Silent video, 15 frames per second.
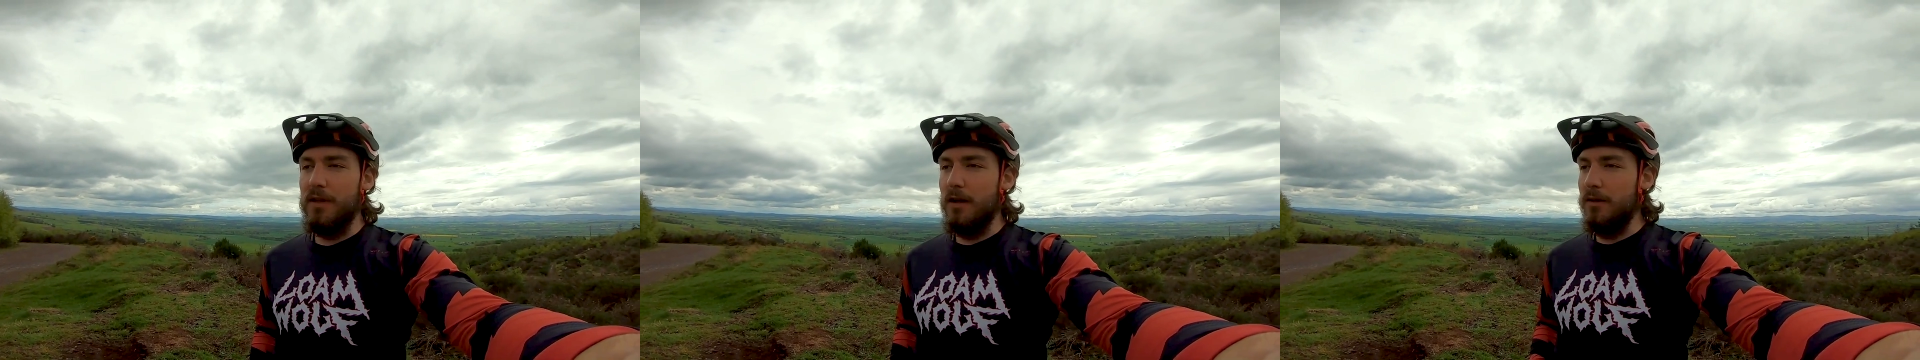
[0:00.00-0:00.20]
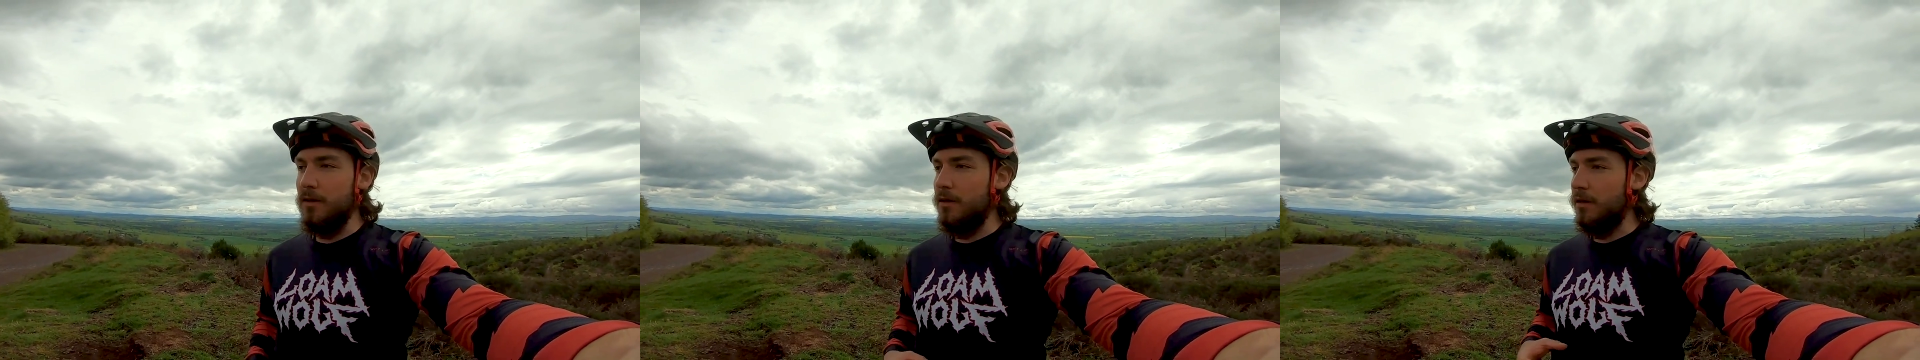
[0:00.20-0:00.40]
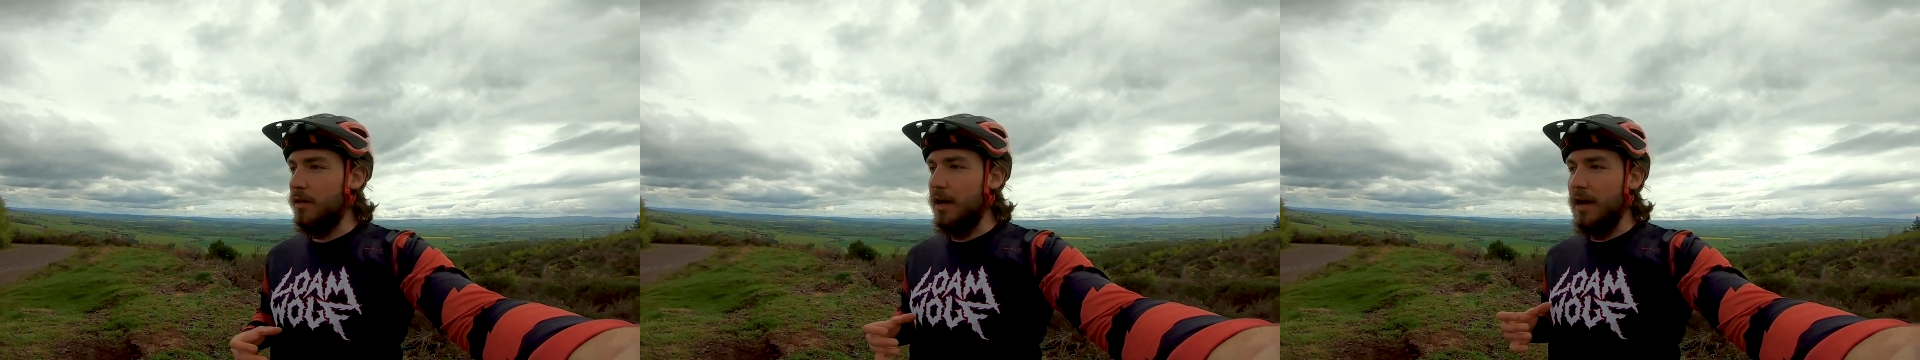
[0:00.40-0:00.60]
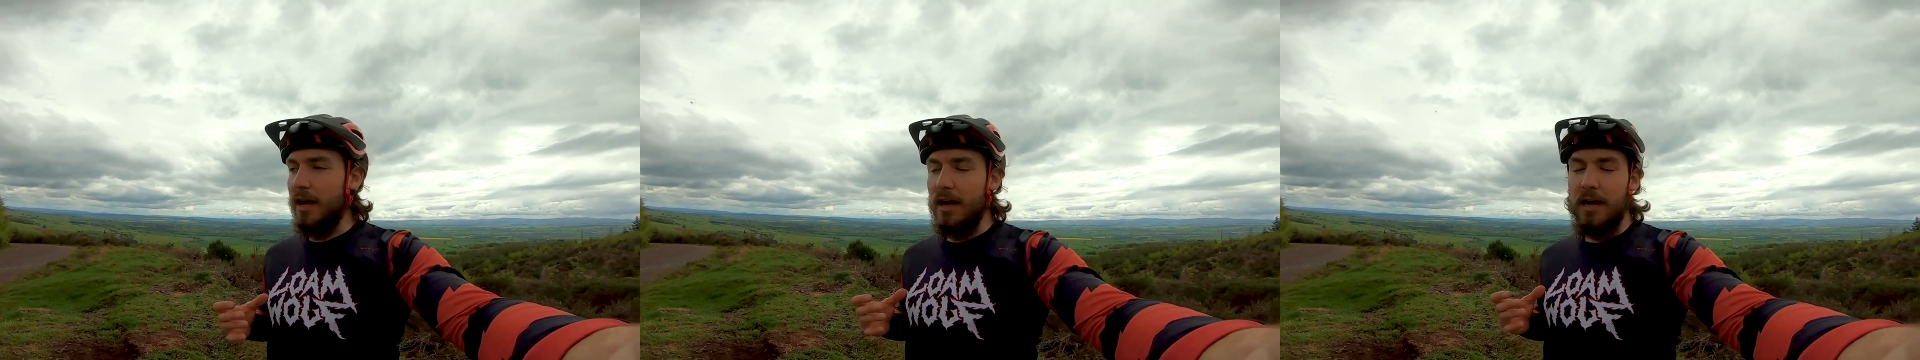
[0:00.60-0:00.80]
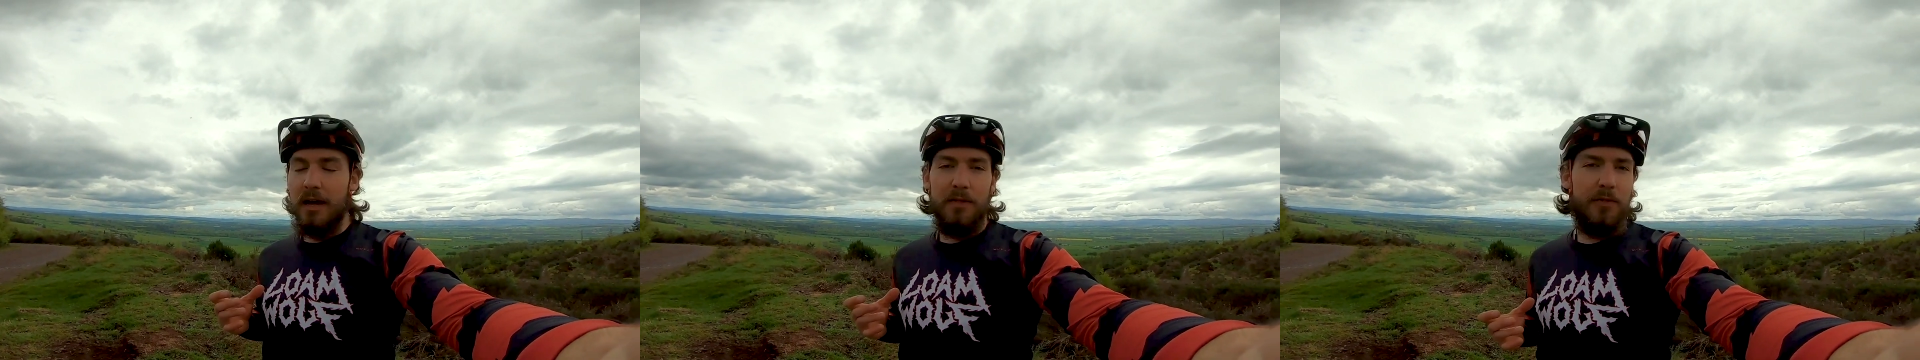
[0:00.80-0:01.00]
I've done
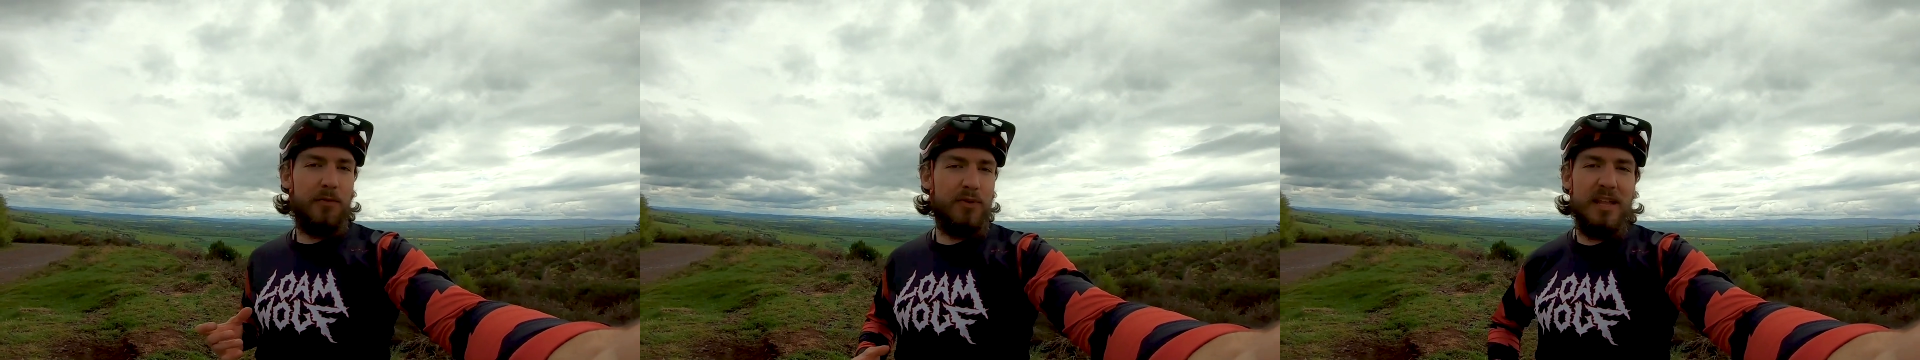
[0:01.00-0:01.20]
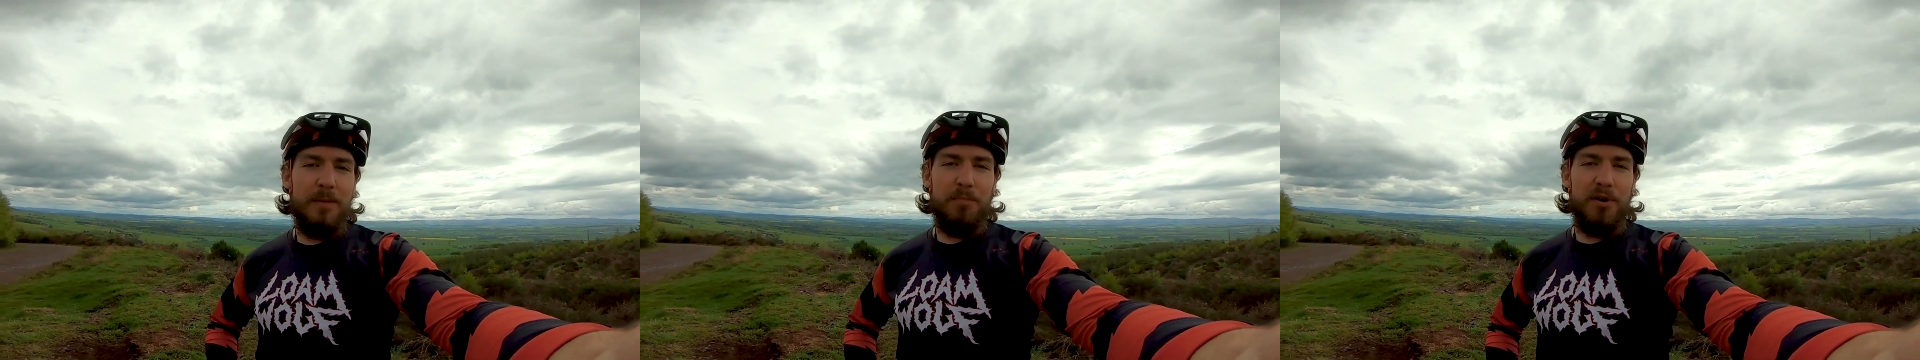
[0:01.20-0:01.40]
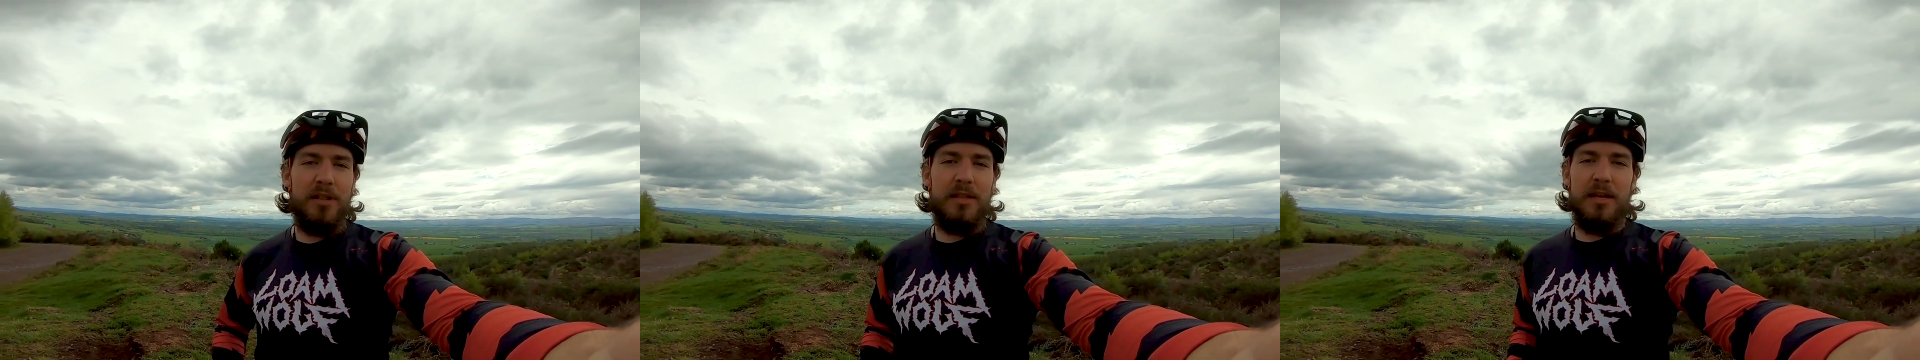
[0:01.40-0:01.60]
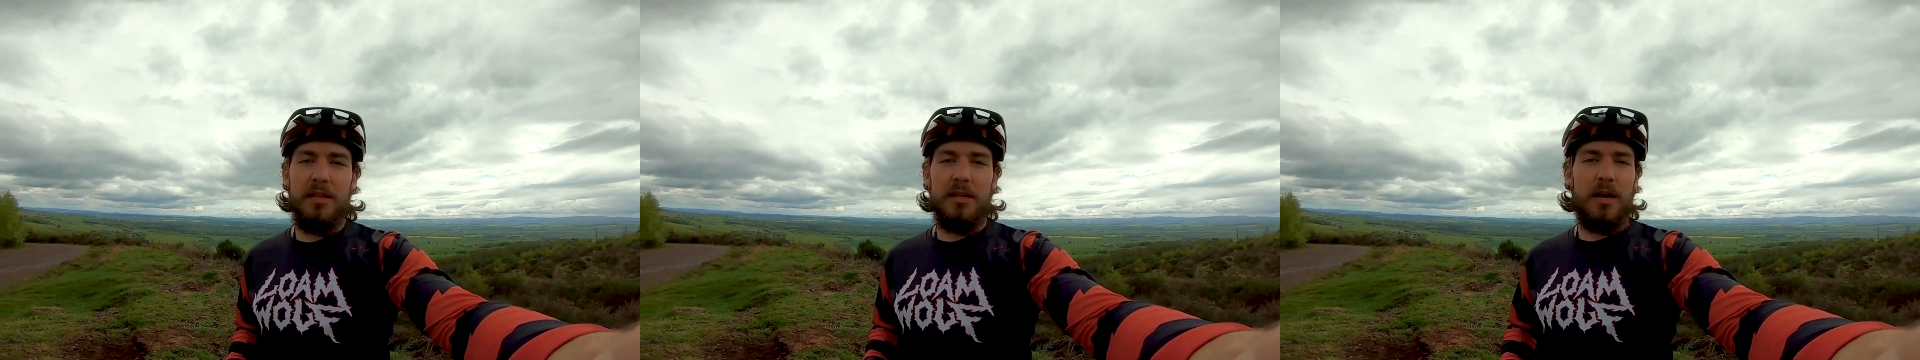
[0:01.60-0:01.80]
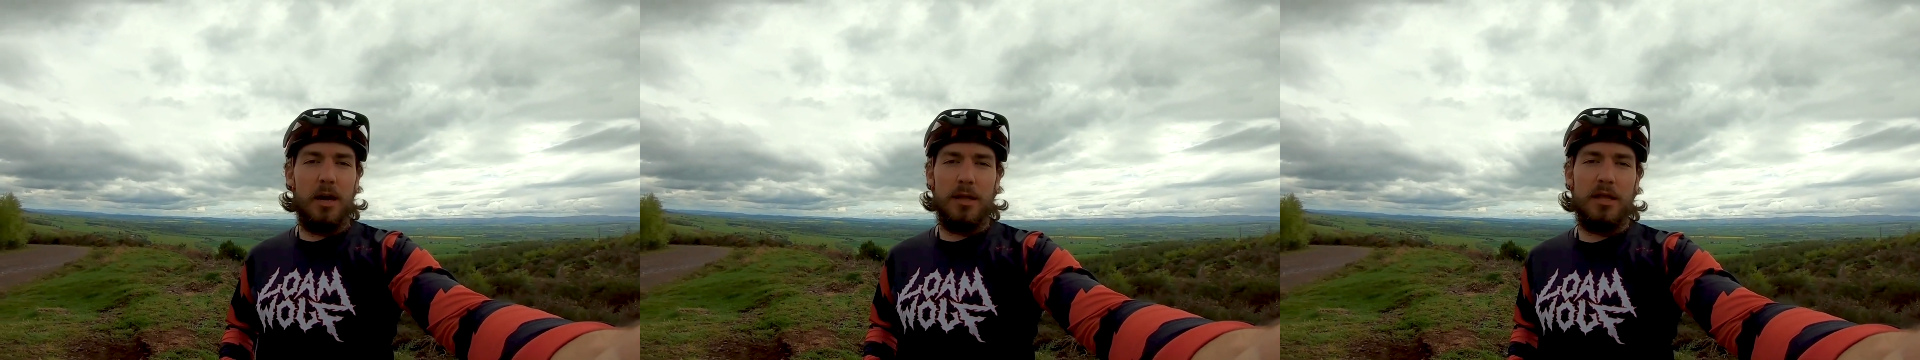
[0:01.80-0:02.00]
uh, 3D
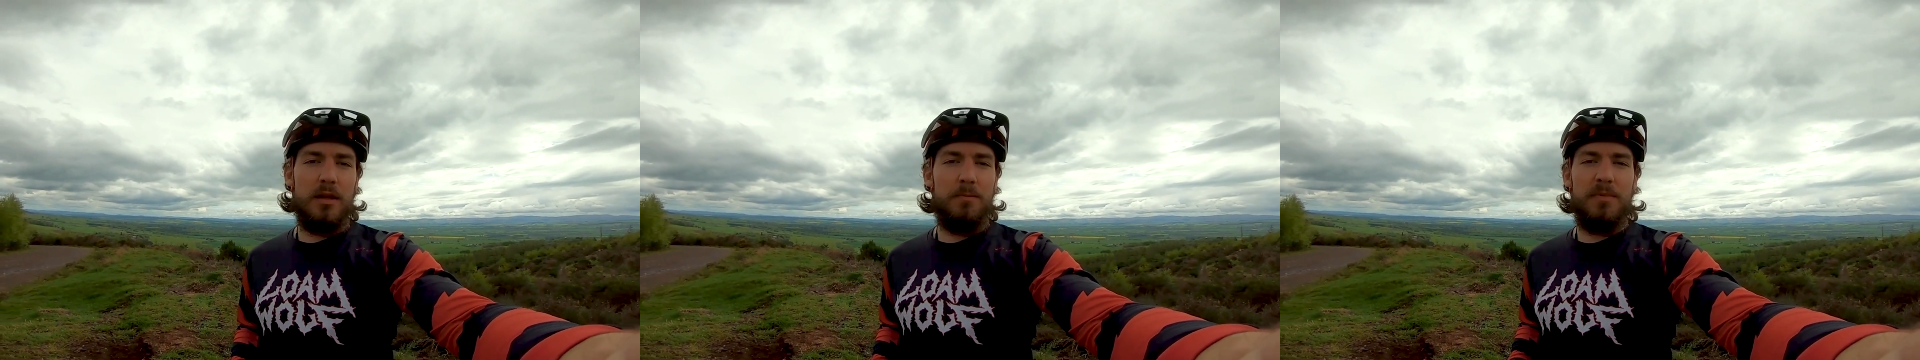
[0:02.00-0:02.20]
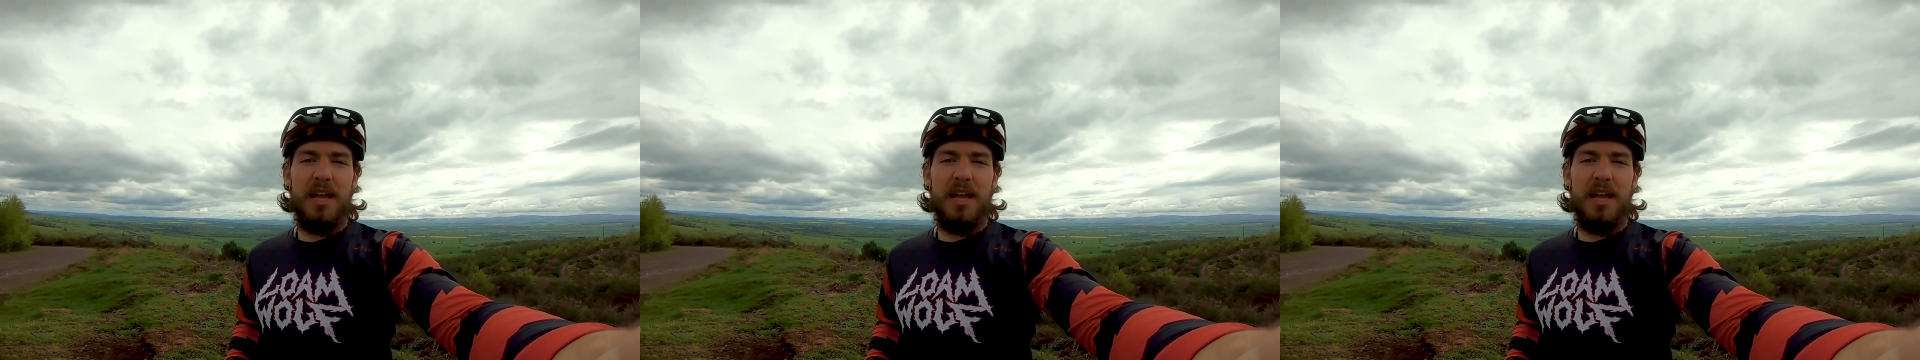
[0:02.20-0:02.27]
printed custom